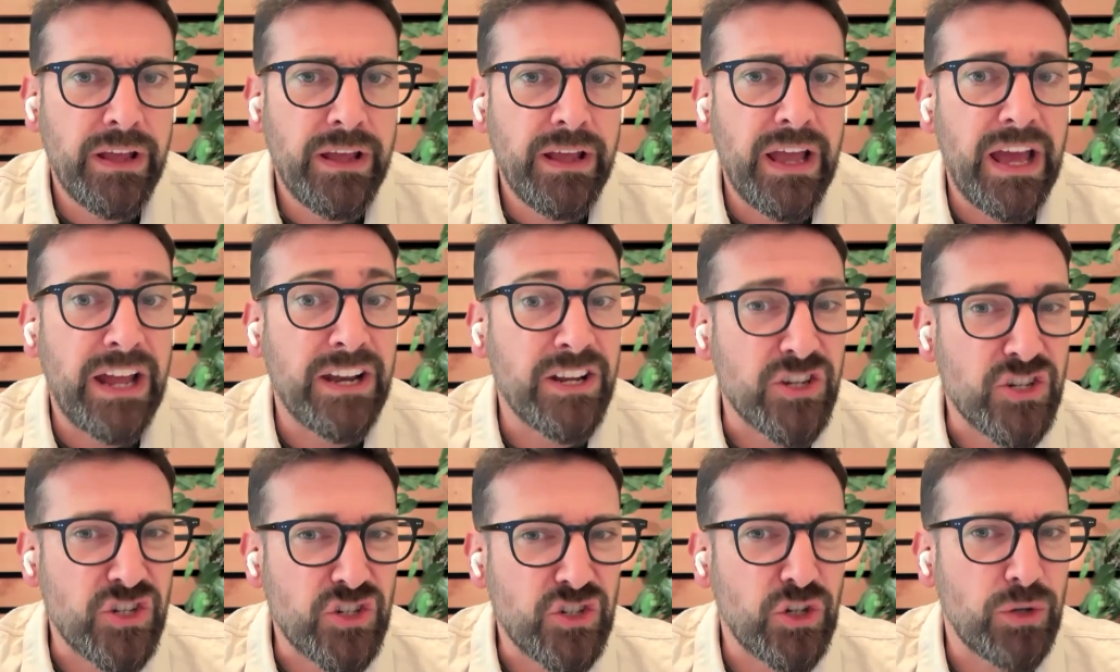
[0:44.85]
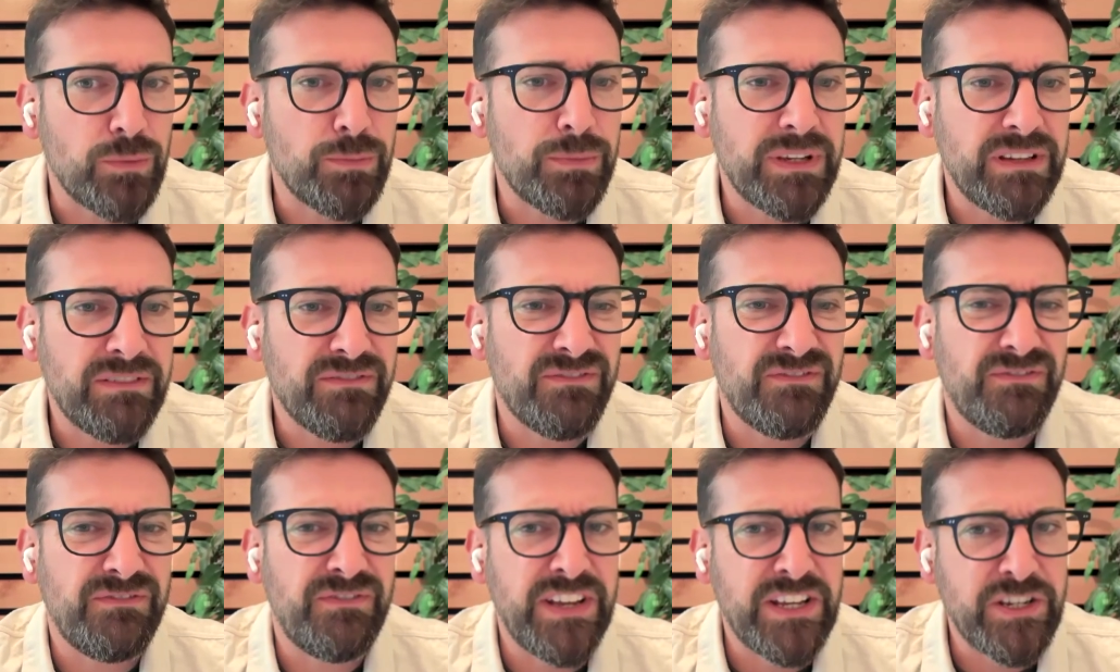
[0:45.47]
and it should be
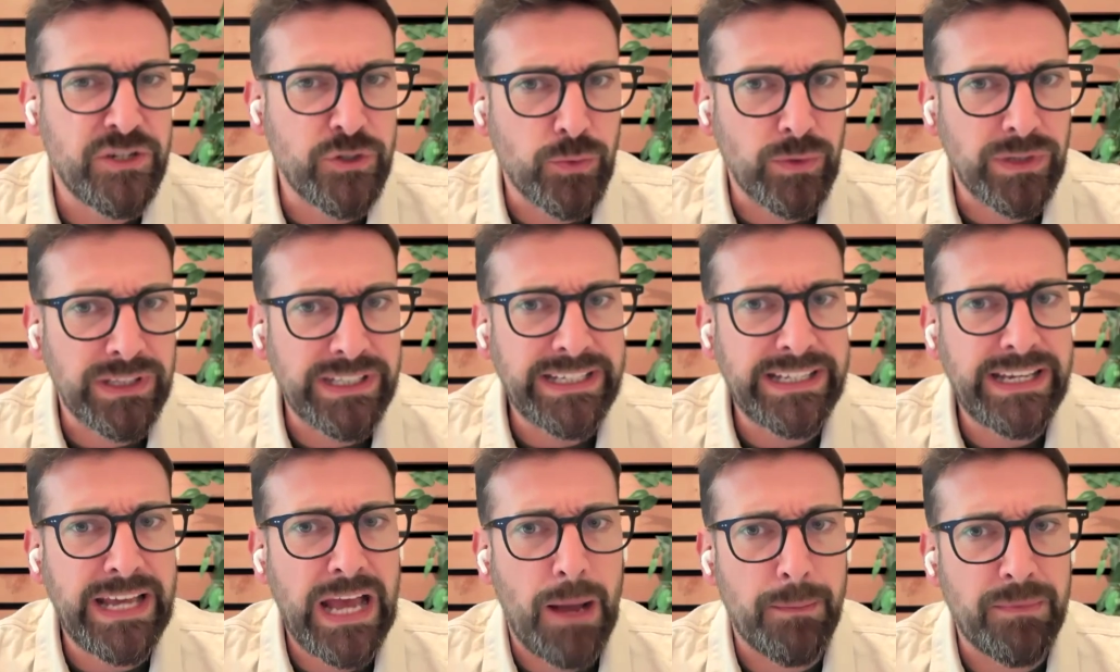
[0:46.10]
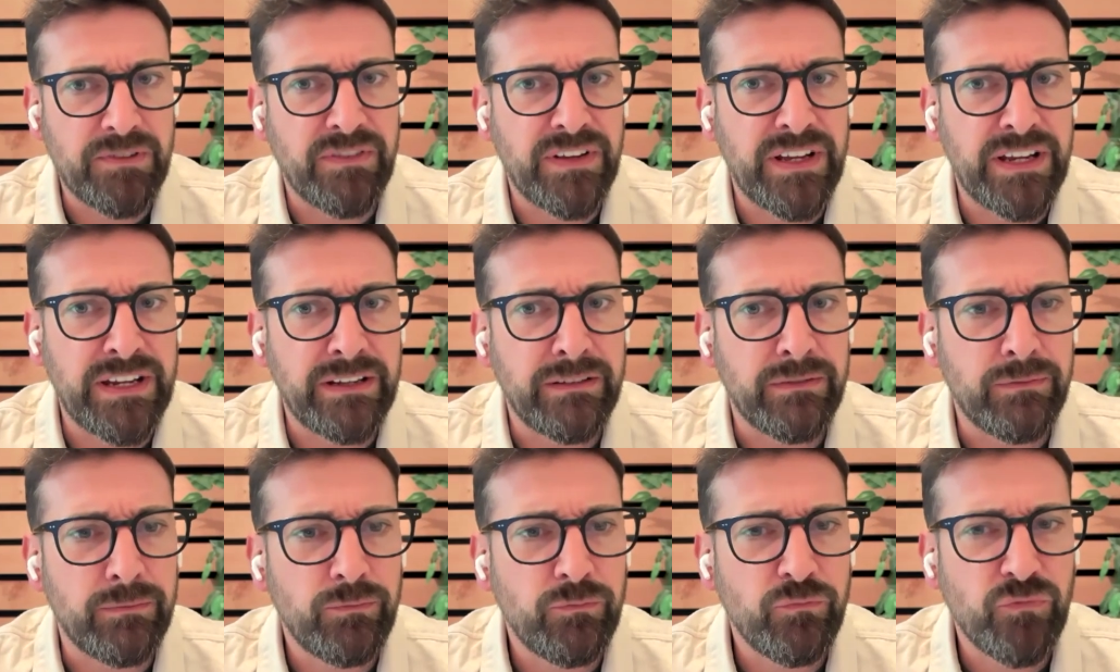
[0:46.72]
visually captivating,